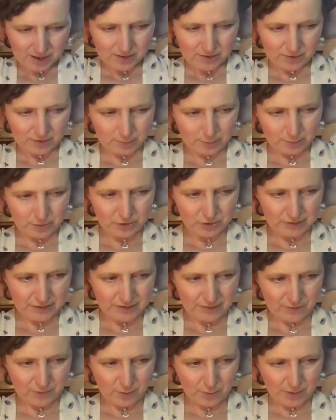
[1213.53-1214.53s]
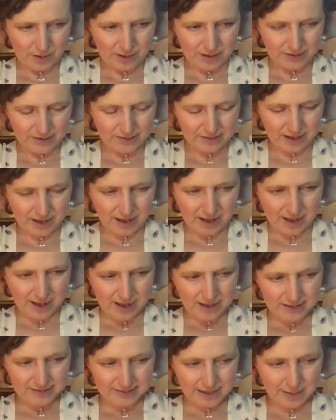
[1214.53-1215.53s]
So we'll just give you an idea.
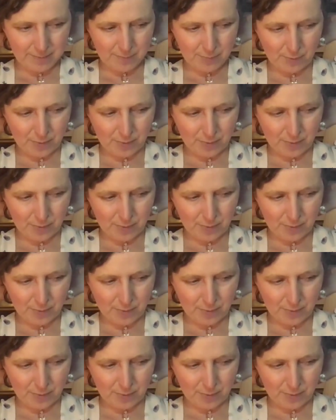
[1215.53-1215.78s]
Same